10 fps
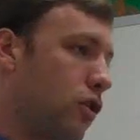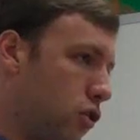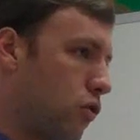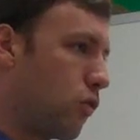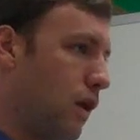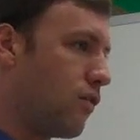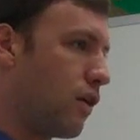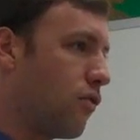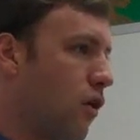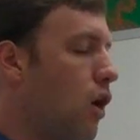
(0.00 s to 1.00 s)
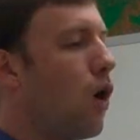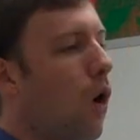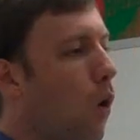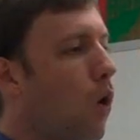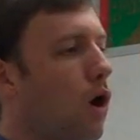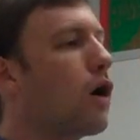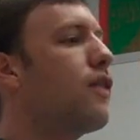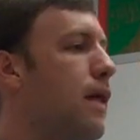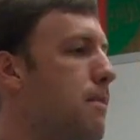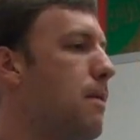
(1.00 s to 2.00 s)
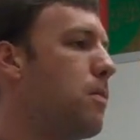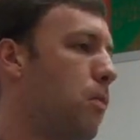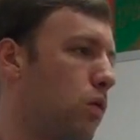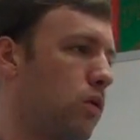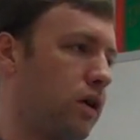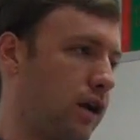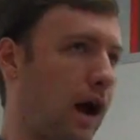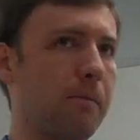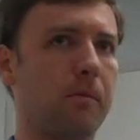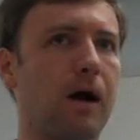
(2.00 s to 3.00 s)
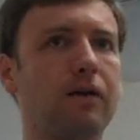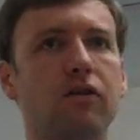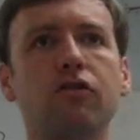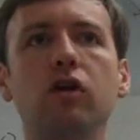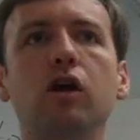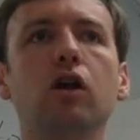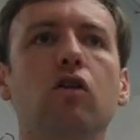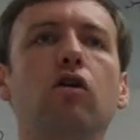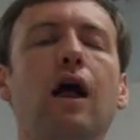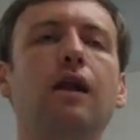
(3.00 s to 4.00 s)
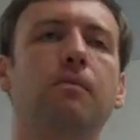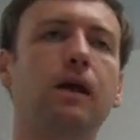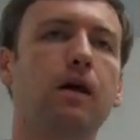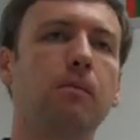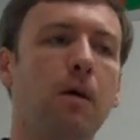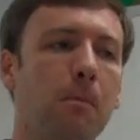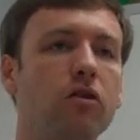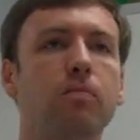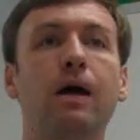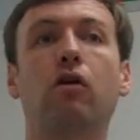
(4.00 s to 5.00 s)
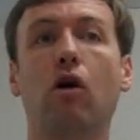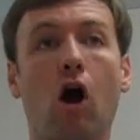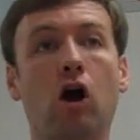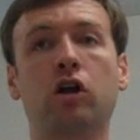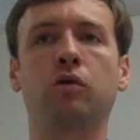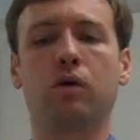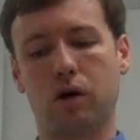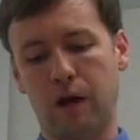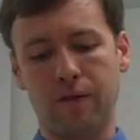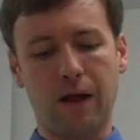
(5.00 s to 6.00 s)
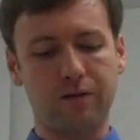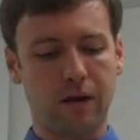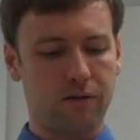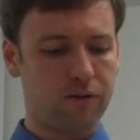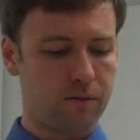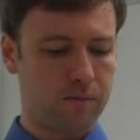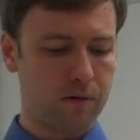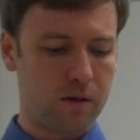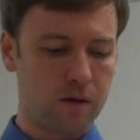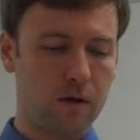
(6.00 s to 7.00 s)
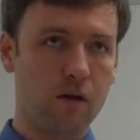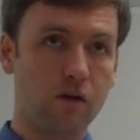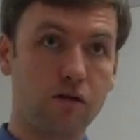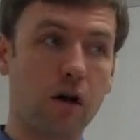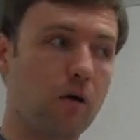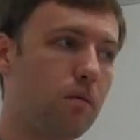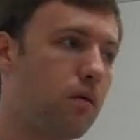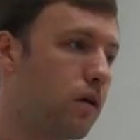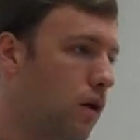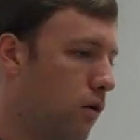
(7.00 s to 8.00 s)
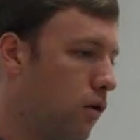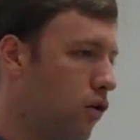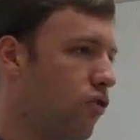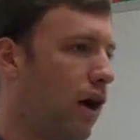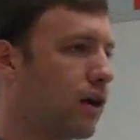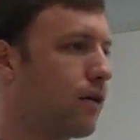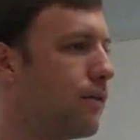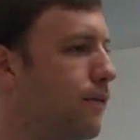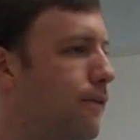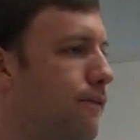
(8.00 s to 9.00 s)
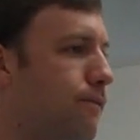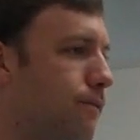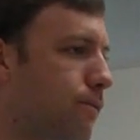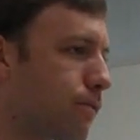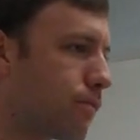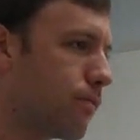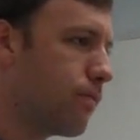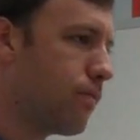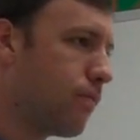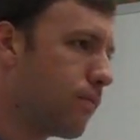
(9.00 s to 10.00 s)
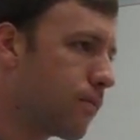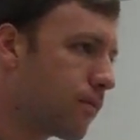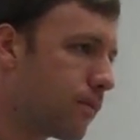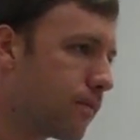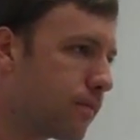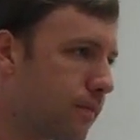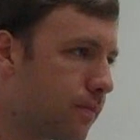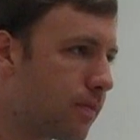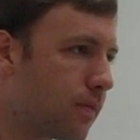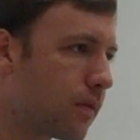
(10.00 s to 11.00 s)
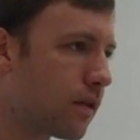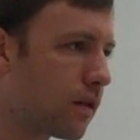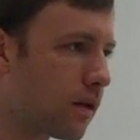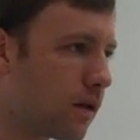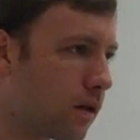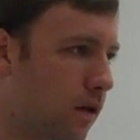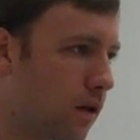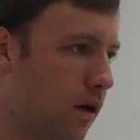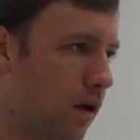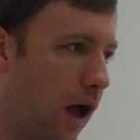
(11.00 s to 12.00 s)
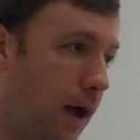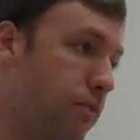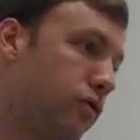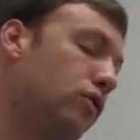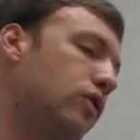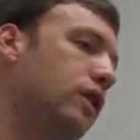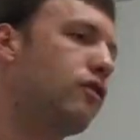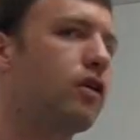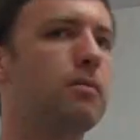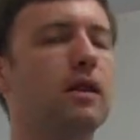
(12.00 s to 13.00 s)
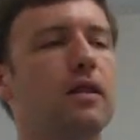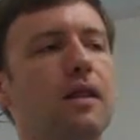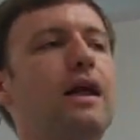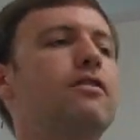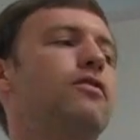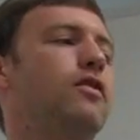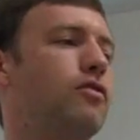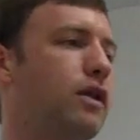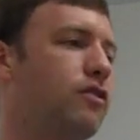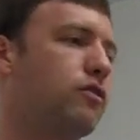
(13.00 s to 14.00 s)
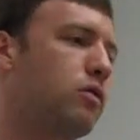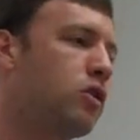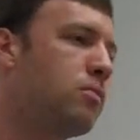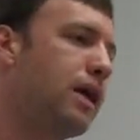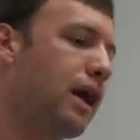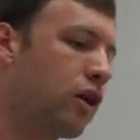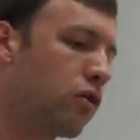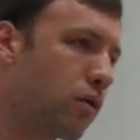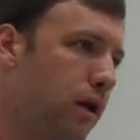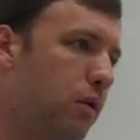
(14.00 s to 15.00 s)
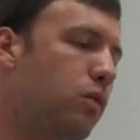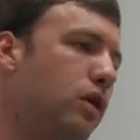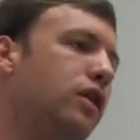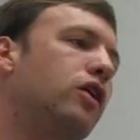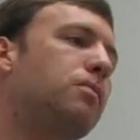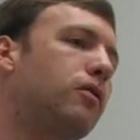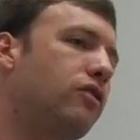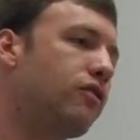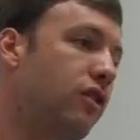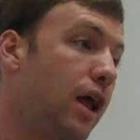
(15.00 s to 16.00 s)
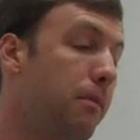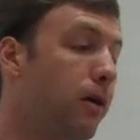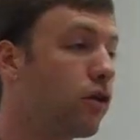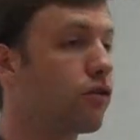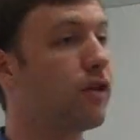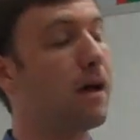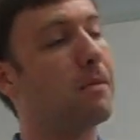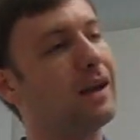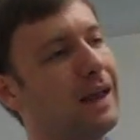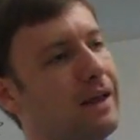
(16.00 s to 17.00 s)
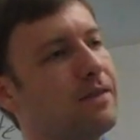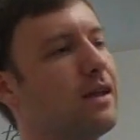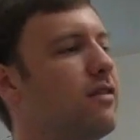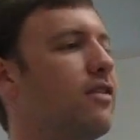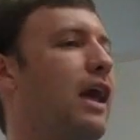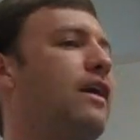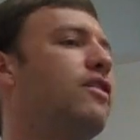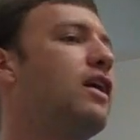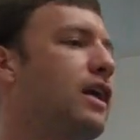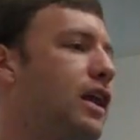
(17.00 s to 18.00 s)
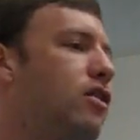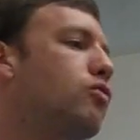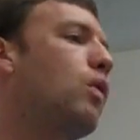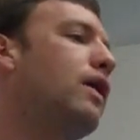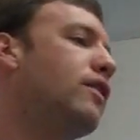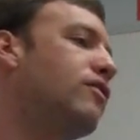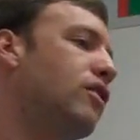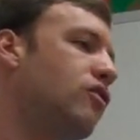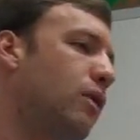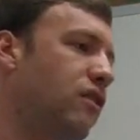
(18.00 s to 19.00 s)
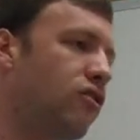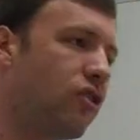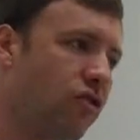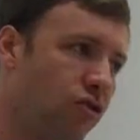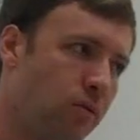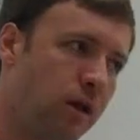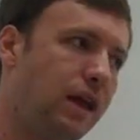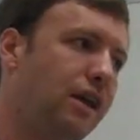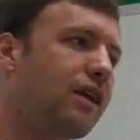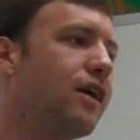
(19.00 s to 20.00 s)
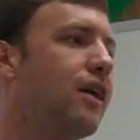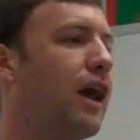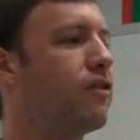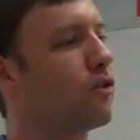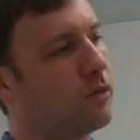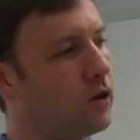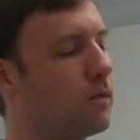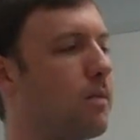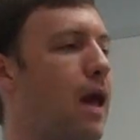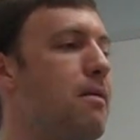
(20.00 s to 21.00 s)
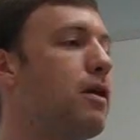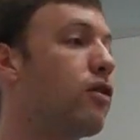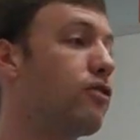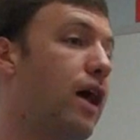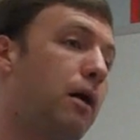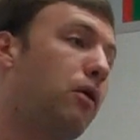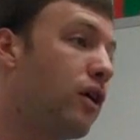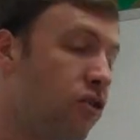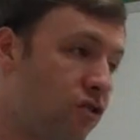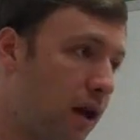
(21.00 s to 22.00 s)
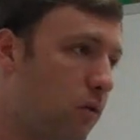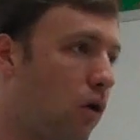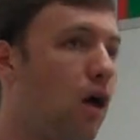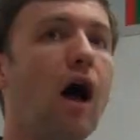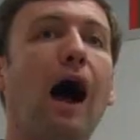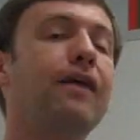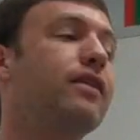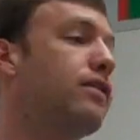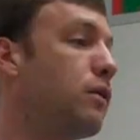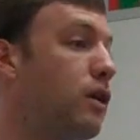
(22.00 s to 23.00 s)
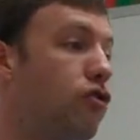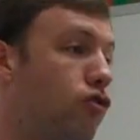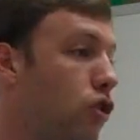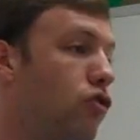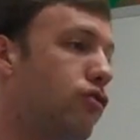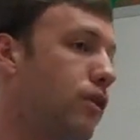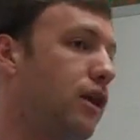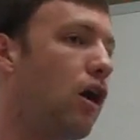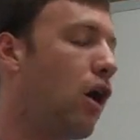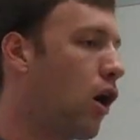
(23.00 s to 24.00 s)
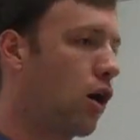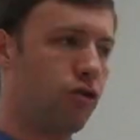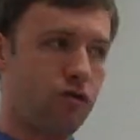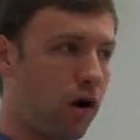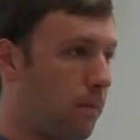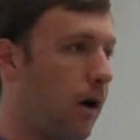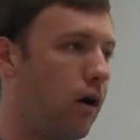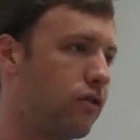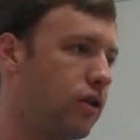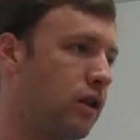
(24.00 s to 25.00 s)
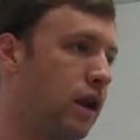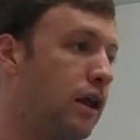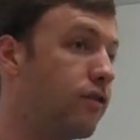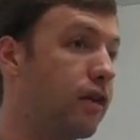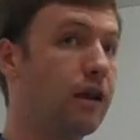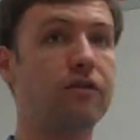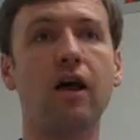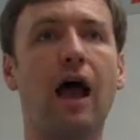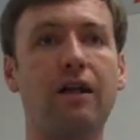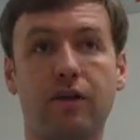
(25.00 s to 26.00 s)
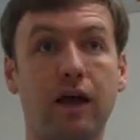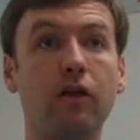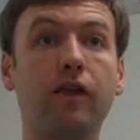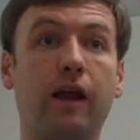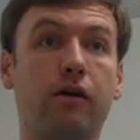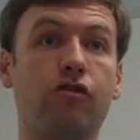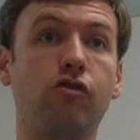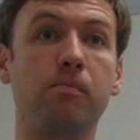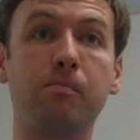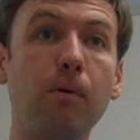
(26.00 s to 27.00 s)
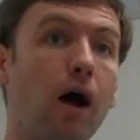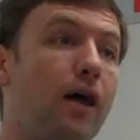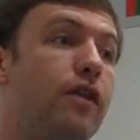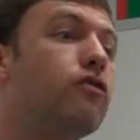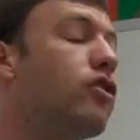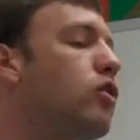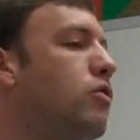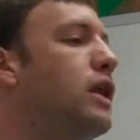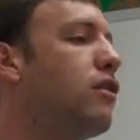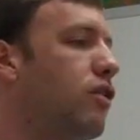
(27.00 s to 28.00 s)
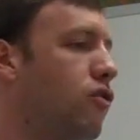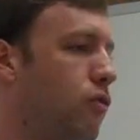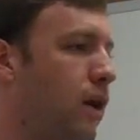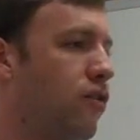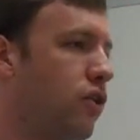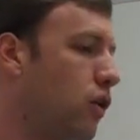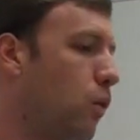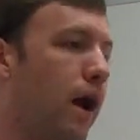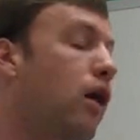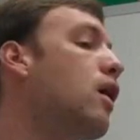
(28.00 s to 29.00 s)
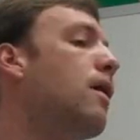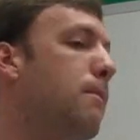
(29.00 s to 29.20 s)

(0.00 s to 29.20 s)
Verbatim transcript: with good reasons or they may be more willing to compromise. And so you're going to learn how to become a much better arguer in that sense. So, John. Right, will there ever be a point when you agree and disagree? Absolutely. There's going to be lots of situations where you may agree with what the other person's saying, but you'll say, but in this case, here's why this situation is unique. And so you, maybe you'll say, well, in general, I think that we should treat our drug policy in the United States as a health care issue. But there's a unique situation where